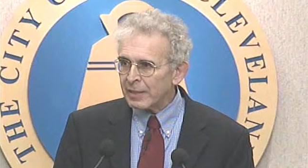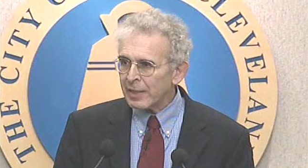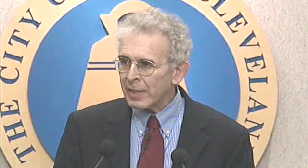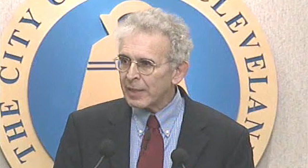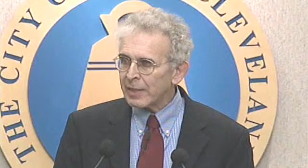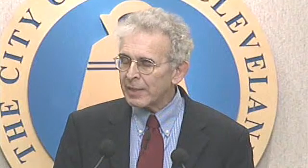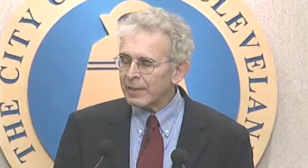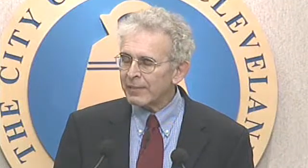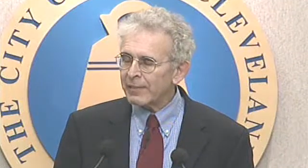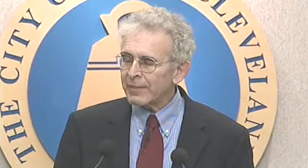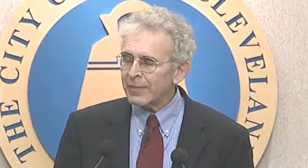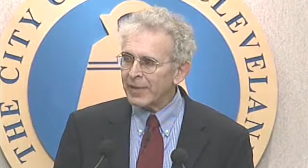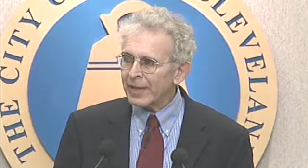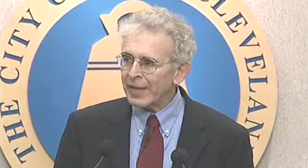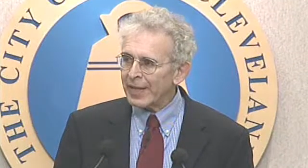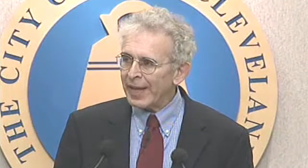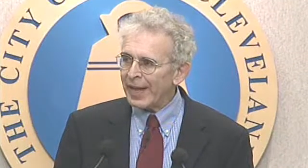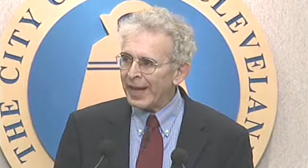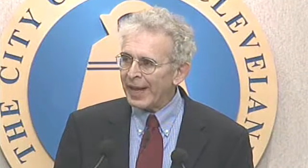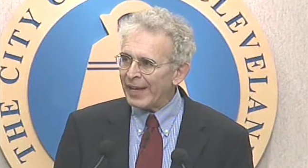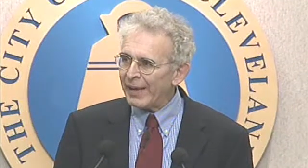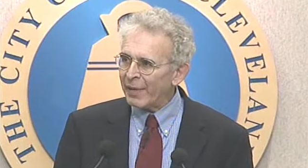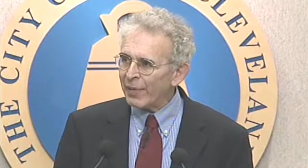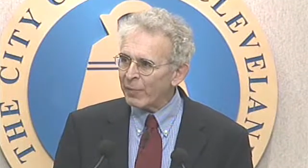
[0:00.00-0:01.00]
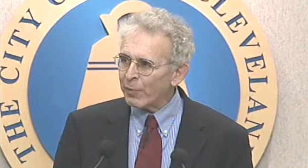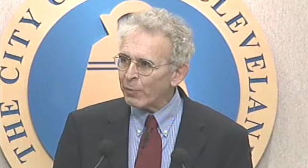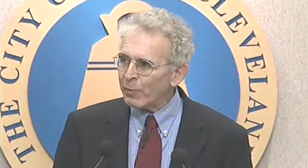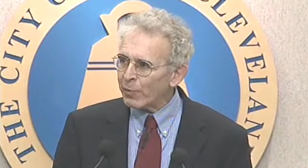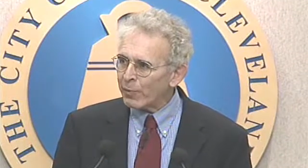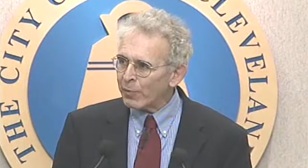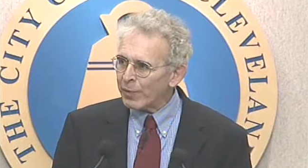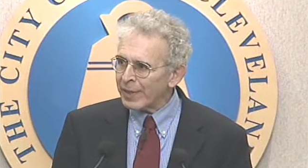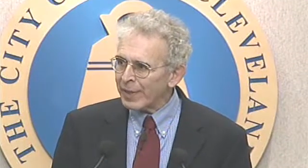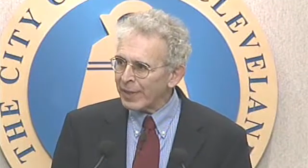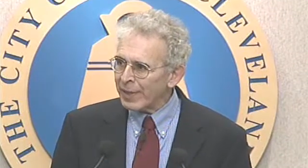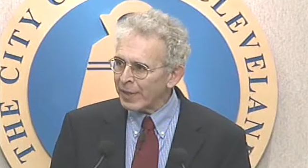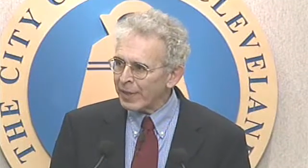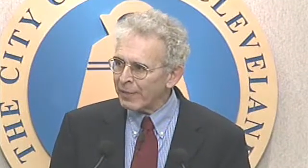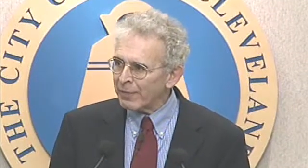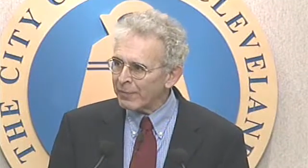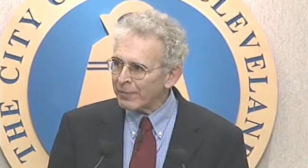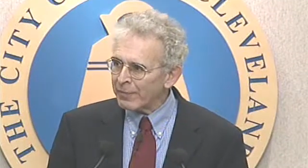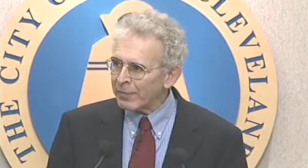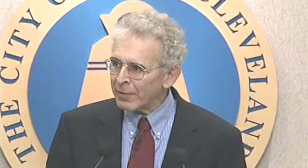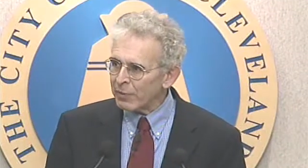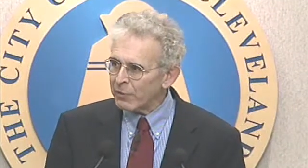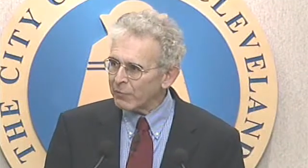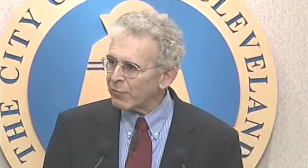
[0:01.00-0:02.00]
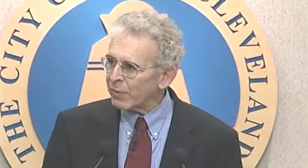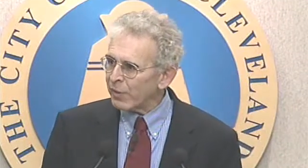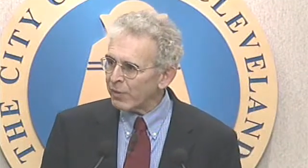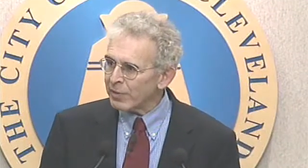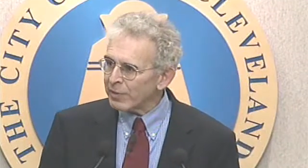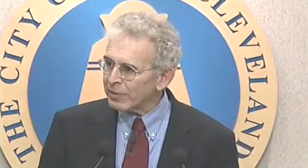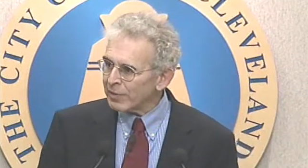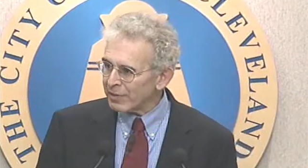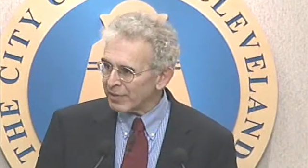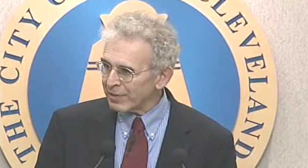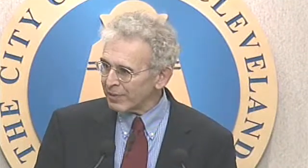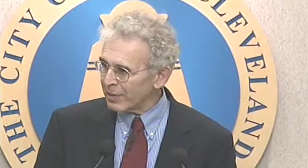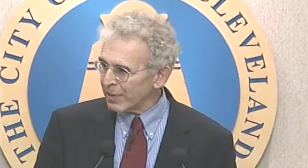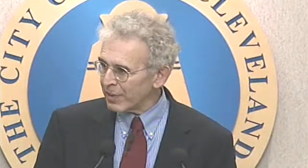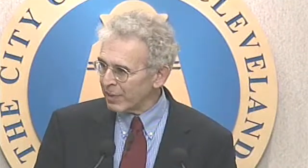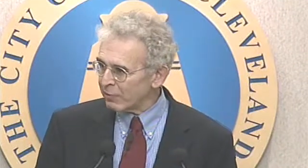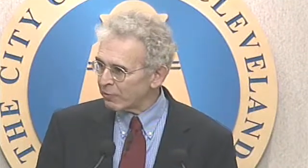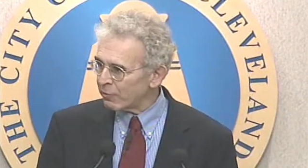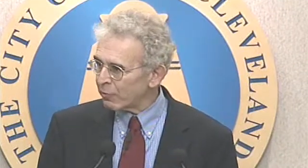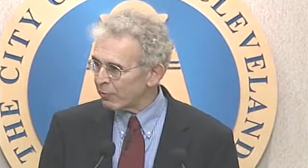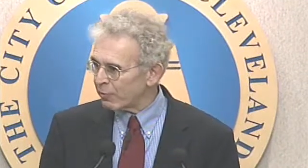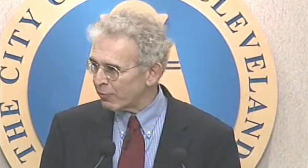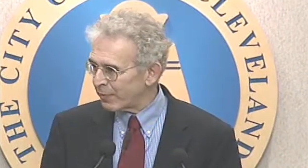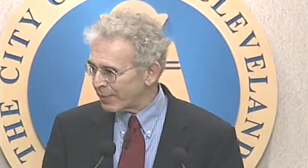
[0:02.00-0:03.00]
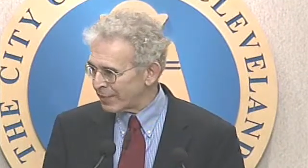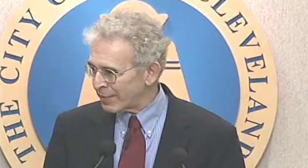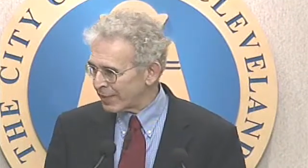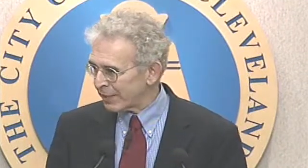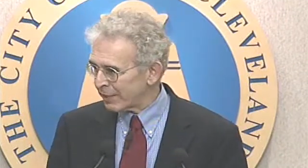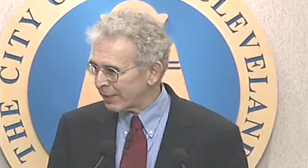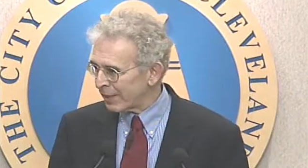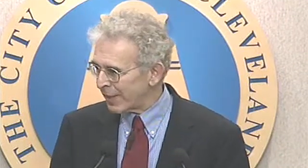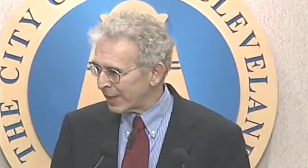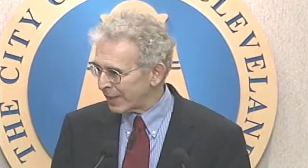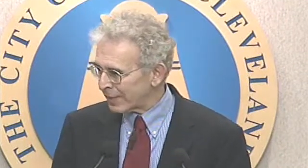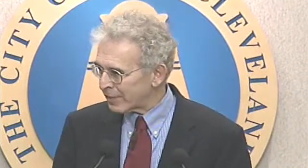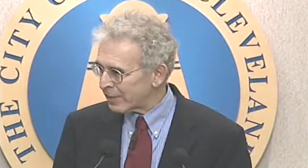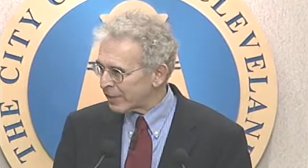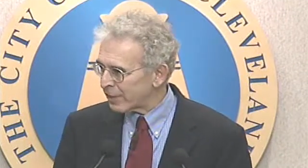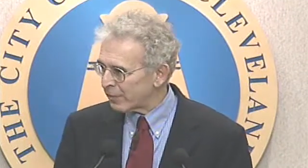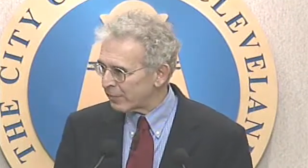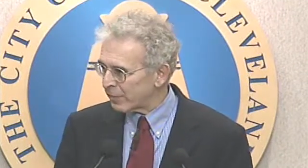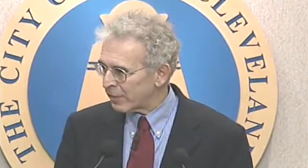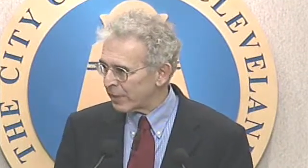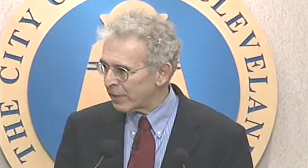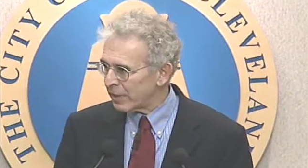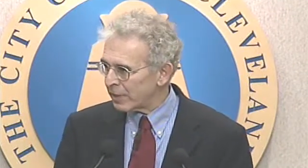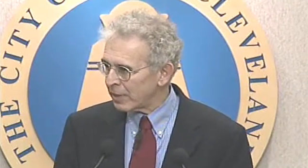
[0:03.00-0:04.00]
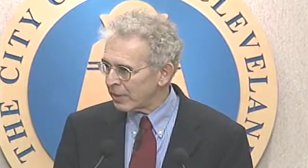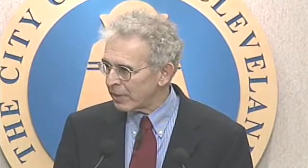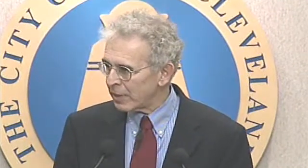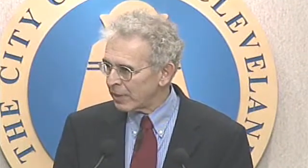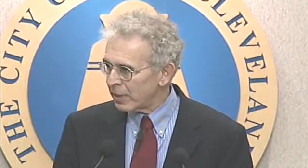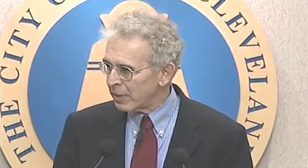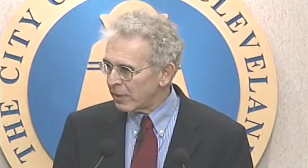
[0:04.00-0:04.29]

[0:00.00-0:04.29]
that um, very little need for physical activity.